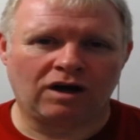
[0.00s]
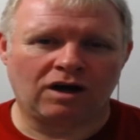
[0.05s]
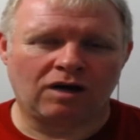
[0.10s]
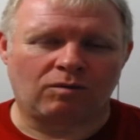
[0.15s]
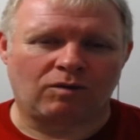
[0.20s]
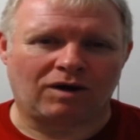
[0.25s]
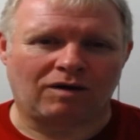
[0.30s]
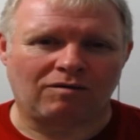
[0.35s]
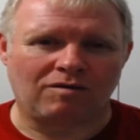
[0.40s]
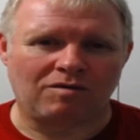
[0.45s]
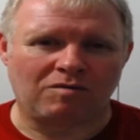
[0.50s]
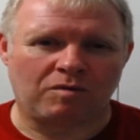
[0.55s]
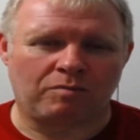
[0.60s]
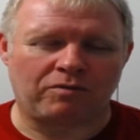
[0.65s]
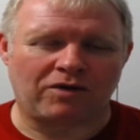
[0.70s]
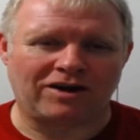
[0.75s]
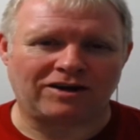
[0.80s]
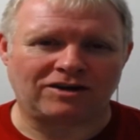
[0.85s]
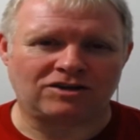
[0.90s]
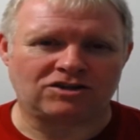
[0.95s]
when I was in my
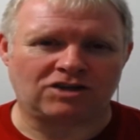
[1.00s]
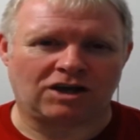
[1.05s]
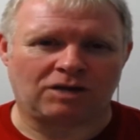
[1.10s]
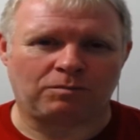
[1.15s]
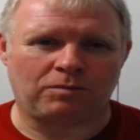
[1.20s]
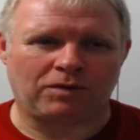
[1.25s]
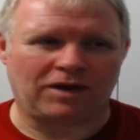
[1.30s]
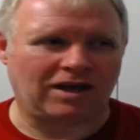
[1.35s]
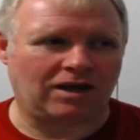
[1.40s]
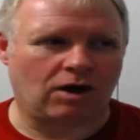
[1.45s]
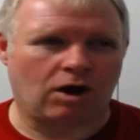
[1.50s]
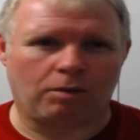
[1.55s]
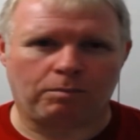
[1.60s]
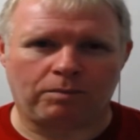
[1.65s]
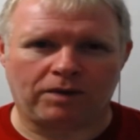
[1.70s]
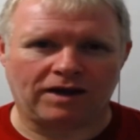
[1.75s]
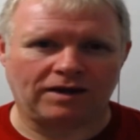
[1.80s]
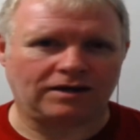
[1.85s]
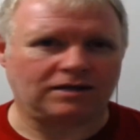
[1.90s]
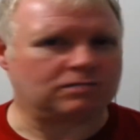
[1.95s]
apprenticeship, he got
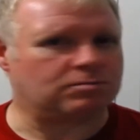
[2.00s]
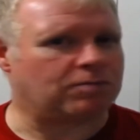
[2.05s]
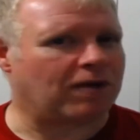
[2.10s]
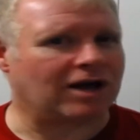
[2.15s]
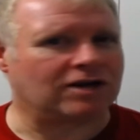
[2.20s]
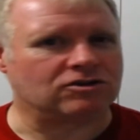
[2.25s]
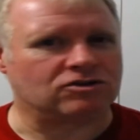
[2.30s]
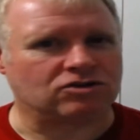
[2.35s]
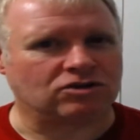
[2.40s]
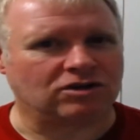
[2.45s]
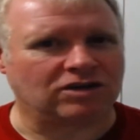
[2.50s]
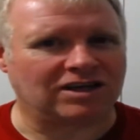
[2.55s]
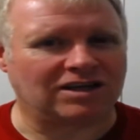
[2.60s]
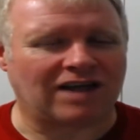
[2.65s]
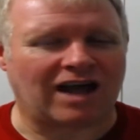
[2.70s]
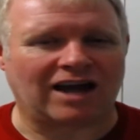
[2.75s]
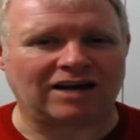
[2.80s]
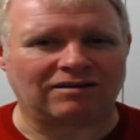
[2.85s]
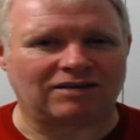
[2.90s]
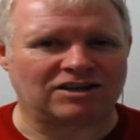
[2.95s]
pain in his back and suddenly
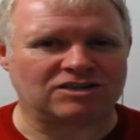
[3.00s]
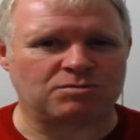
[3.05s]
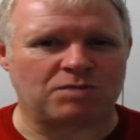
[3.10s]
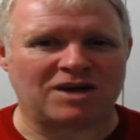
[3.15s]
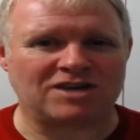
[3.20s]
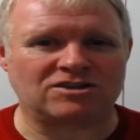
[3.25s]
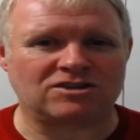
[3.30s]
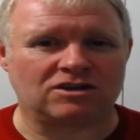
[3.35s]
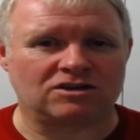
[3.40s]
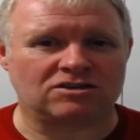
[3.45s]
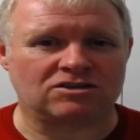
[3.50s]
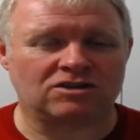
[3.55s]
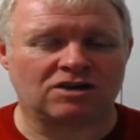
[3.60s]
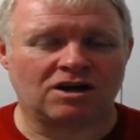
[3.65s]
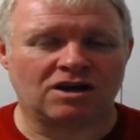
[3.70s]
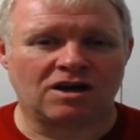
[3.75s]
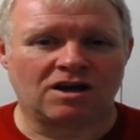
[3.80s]
died of asbestos,